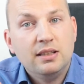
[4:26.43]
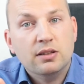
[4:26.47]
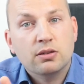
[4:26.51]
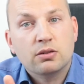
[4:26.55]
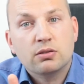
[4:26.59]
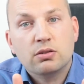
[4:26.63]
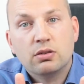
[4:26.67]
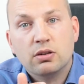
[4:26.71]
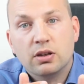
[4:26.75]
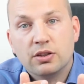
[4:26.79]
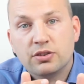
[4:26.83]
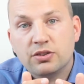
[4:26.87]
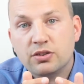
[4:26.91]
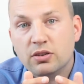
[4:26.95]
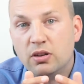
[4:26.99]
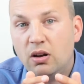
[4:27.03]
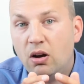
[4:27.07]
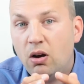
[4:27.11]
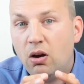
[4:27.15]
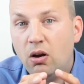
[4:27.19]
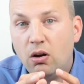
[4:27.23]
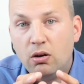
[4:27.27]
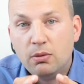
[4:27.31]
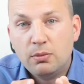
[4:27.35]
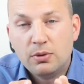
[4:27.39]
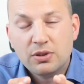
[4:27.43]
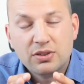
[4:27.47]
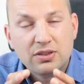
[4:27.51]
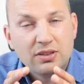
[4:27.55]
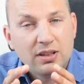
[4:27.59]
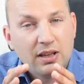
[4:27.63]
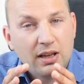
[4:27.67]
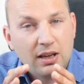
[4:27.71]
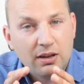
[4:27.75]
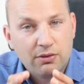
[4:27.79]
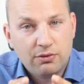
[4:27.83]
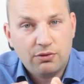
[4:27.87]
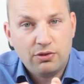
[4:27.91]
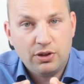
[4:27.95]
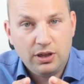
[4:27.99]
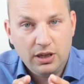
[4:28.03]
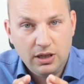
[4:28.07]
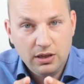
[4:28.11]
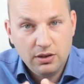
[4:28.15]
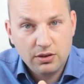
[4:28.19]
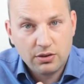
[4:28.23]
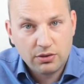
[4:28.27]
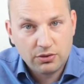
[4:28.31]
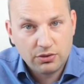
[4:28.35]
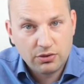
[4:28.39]
across almost every
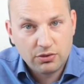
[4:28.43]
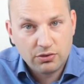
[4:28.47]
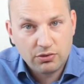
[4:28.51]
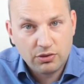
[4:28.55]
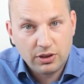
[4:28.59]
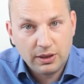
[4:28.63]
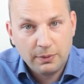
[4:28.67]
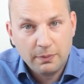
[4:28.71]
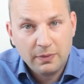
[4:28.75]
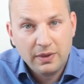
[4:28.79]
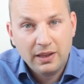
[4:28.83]
industry.